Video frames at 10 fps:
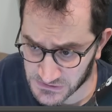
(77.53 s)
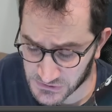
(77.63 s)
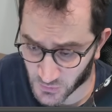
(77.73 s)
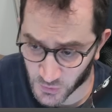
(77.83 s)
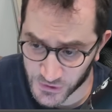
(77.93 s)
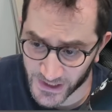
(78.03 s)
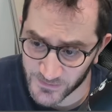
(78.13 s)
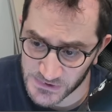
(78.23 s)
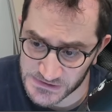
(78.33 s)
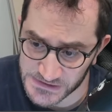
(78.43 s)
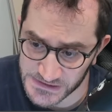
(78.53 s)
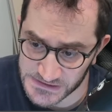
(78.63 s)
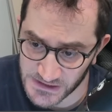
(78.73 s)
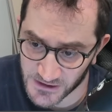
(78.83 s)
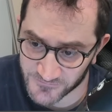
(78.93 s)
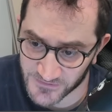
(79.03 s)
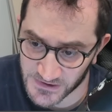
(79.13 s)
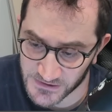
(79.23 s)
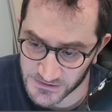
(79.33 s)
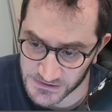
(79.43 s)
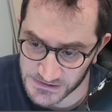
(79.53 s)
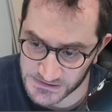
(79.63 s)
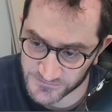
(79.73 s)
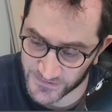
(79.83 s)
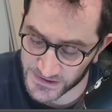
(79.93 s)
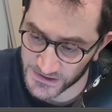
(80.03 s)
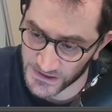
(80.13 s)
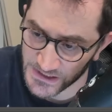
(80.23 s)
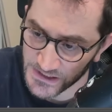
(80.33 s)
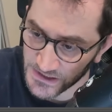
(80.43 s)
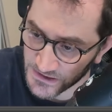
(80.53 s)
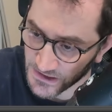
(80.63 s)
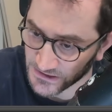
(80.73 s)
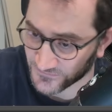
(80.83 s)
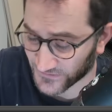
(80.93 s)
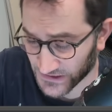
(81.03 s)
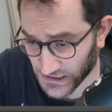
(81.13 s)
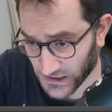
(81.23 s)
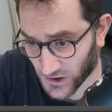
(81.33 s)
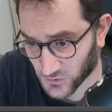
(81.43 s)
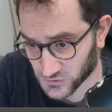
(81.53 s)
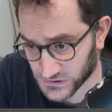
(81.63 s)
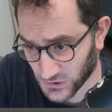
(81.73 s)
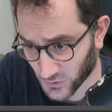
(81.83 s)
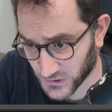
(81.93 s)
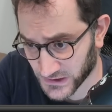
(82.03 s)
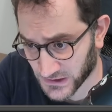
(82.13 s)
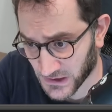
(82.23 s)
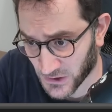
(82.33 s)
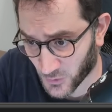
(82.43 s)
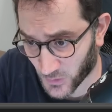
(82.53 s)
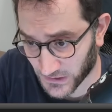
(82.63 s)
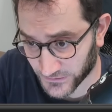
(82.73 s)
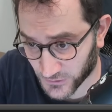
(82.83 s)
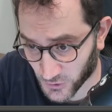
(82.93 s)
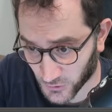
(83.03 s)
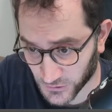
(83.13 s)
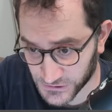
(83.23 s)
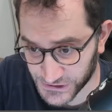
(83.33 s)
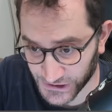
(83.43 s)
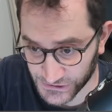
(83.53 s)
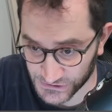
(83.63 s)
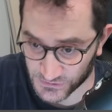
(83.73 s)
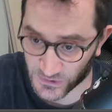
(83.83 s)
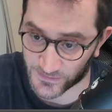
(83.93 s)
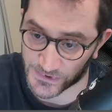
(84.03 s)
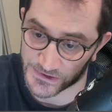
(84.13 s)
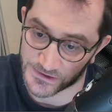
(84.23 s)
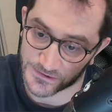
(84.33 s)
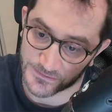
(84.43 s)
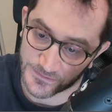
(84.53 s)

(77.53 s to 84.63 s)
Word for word: So what happens is alpha is fading in and fading out slowly, while the color changes rapidly.